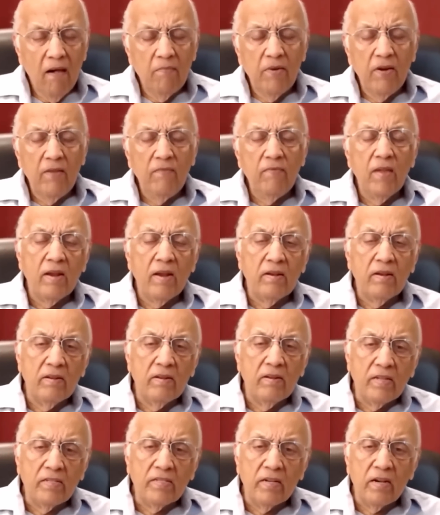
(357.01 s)
I believe
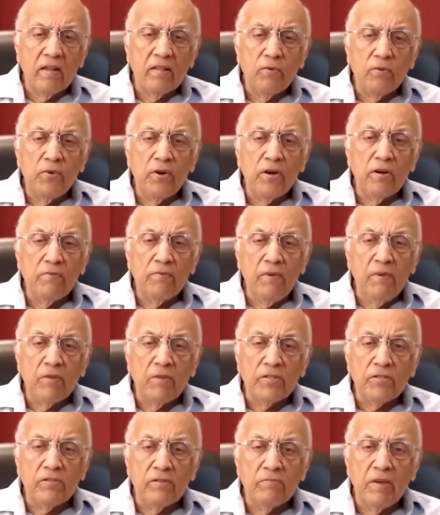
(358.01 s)
that that's another word we
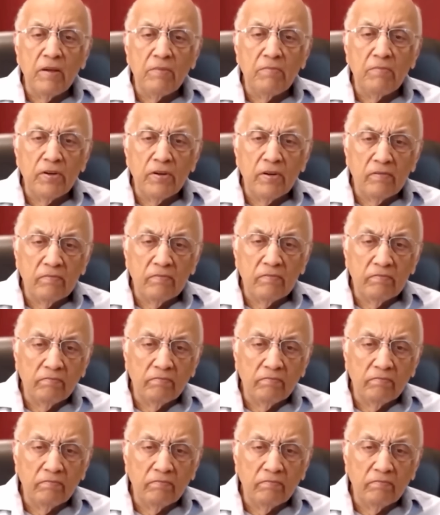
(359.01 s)
must remember.